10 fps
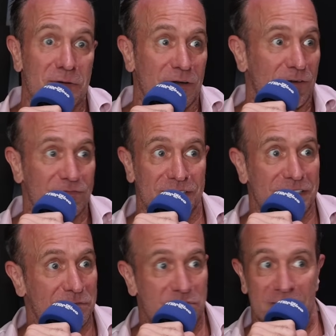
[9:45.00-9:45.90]
Often
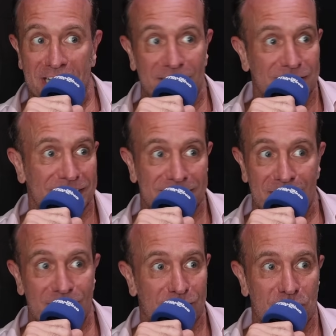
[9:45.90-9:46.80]
he announces
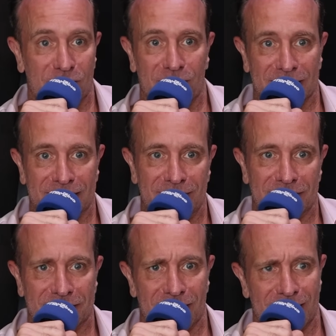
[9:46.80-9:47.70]
stuff. I've got no idea
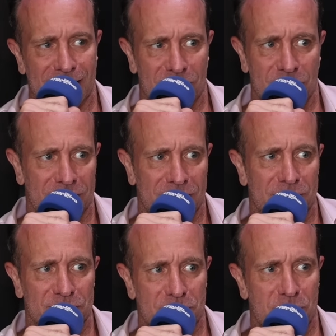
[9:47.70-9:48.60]
it's going out when it
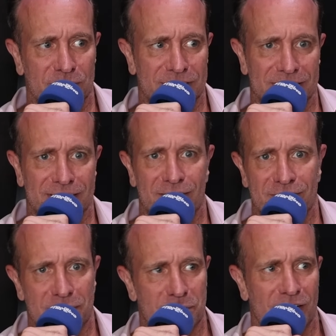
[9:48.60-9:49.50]
comes to boxing stuff
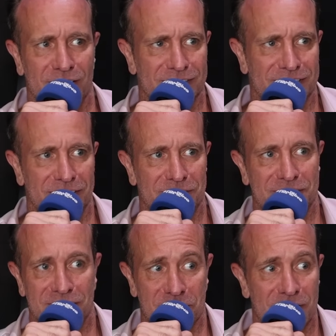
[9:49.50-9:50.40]
in the past.
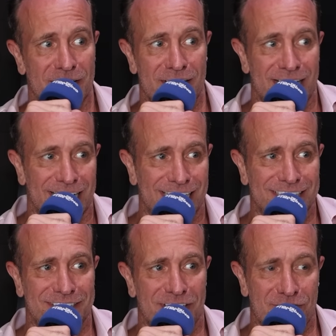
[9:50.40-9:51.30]
So, and
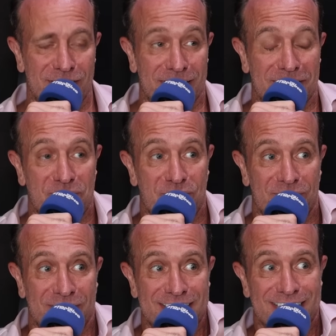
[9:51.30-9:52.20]
that's, I think,
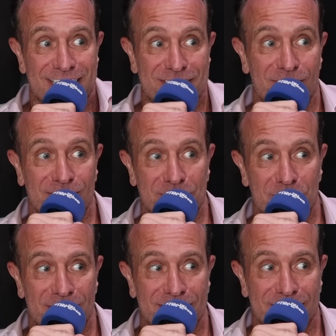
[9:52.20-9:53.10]
his
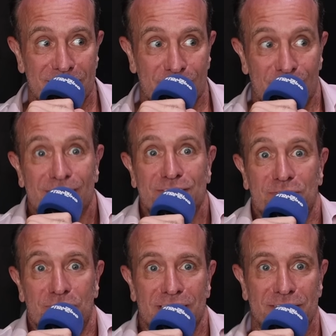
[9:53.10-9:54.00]
excitability for us
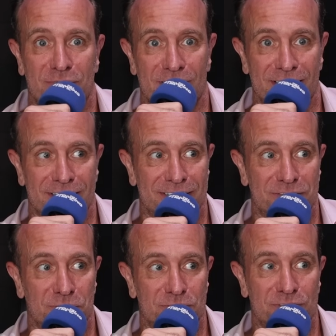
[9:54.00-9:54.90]
all, that's why he's
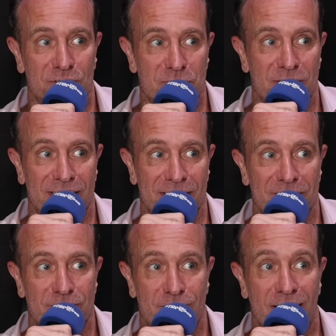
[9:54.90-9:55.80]
got so many
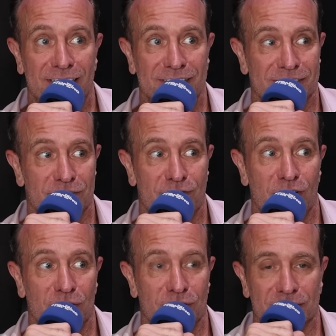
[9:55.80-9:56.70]
fans and
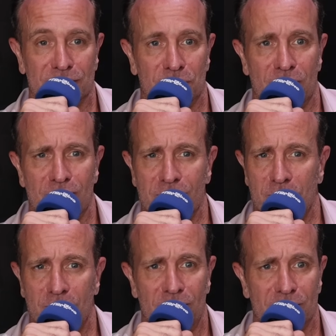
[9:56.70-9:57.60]
followers all over the
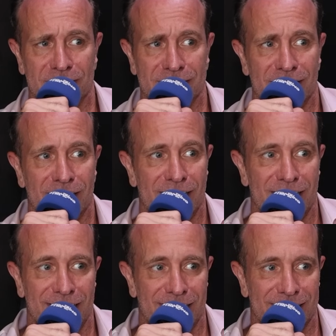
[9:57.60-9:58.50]
world, is
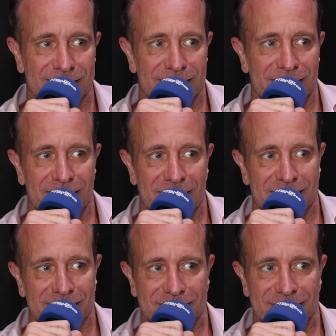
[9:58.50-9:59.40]

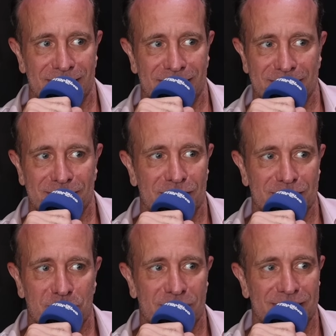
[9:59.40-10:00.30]

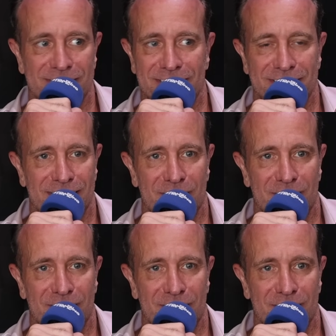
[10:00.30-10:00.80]
excitability, is the